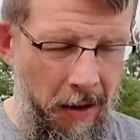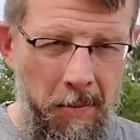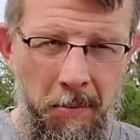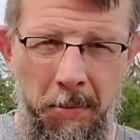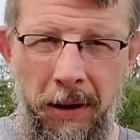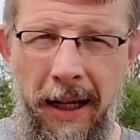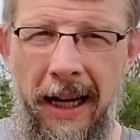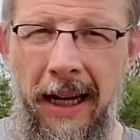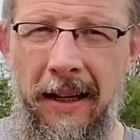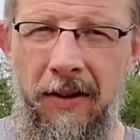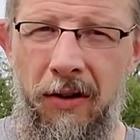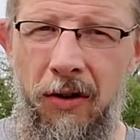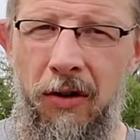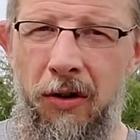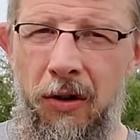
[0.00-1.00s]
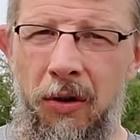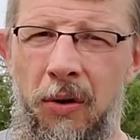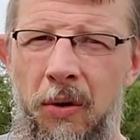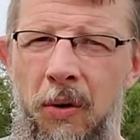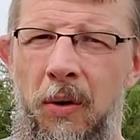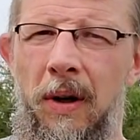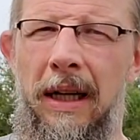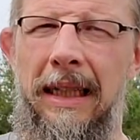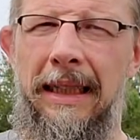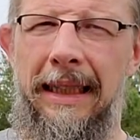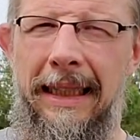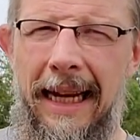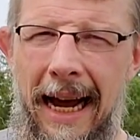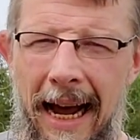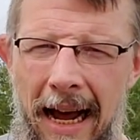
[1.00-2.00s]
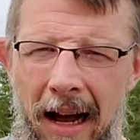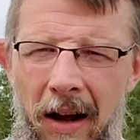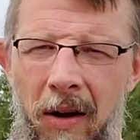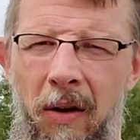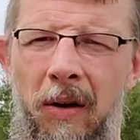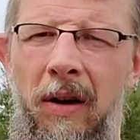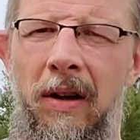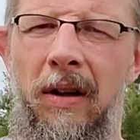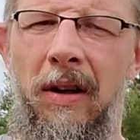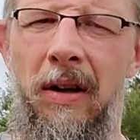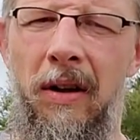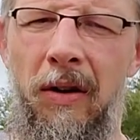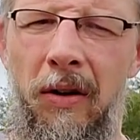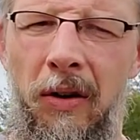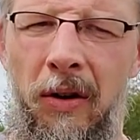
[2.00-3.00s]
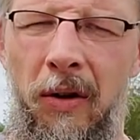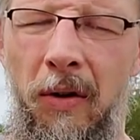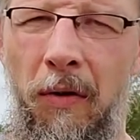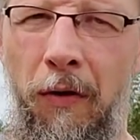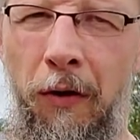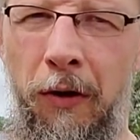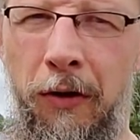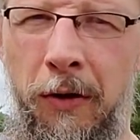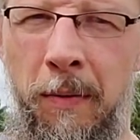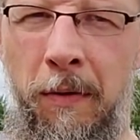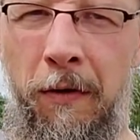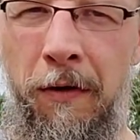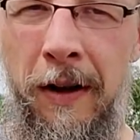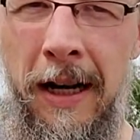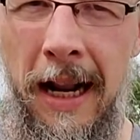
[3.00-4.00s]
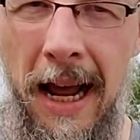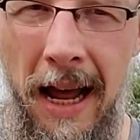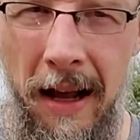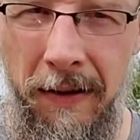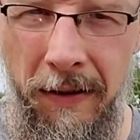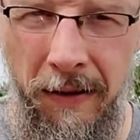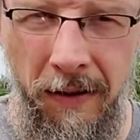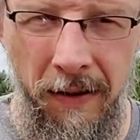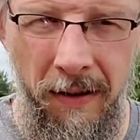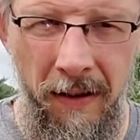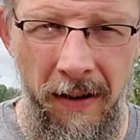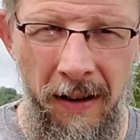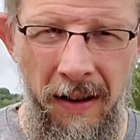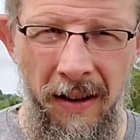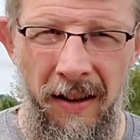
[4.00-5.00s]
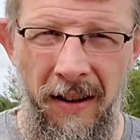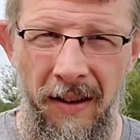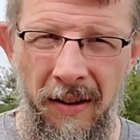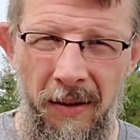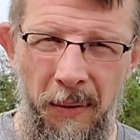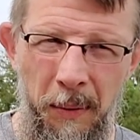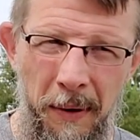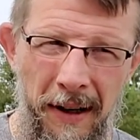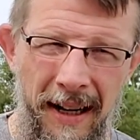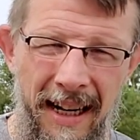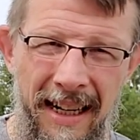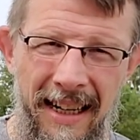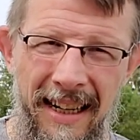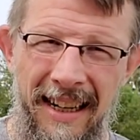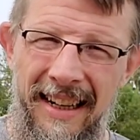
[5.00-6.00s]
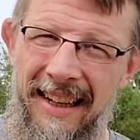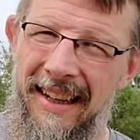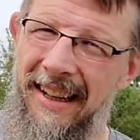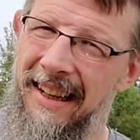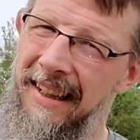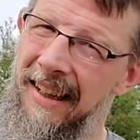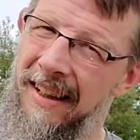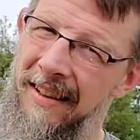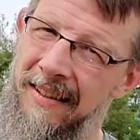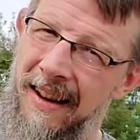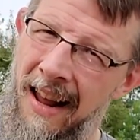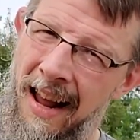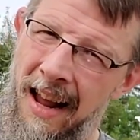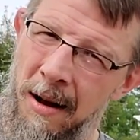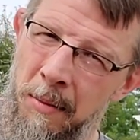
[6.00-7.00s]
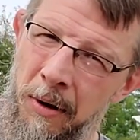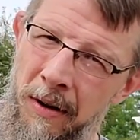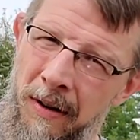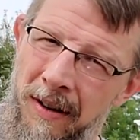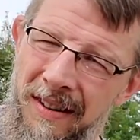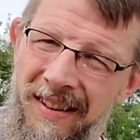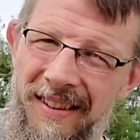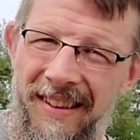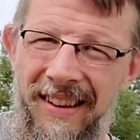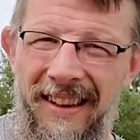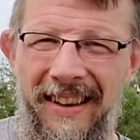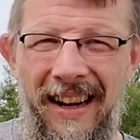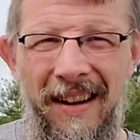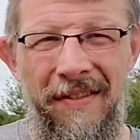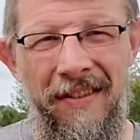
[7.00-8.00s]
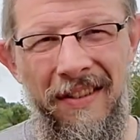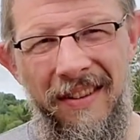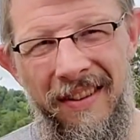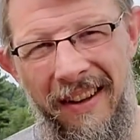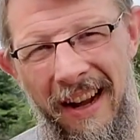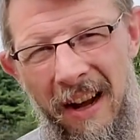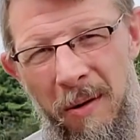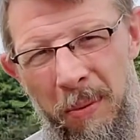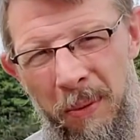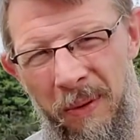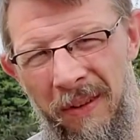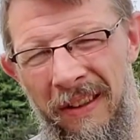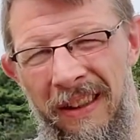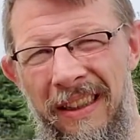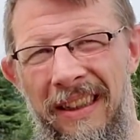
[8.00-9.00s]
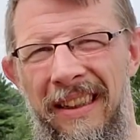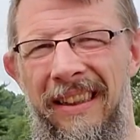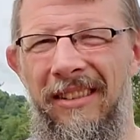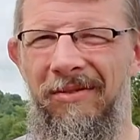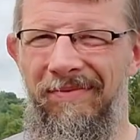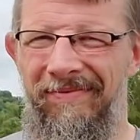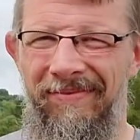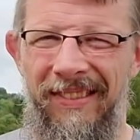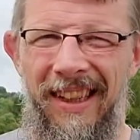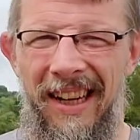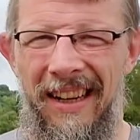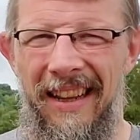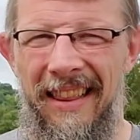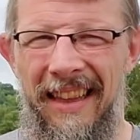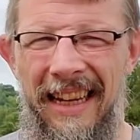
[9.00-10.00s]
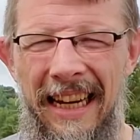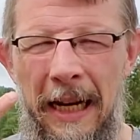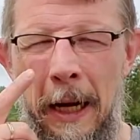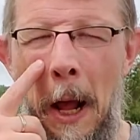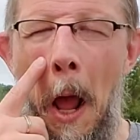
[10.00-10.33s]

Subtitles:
Blades do allow for some finesse, right? A gun's a hammer, a knife is a scalpel, kind of thing.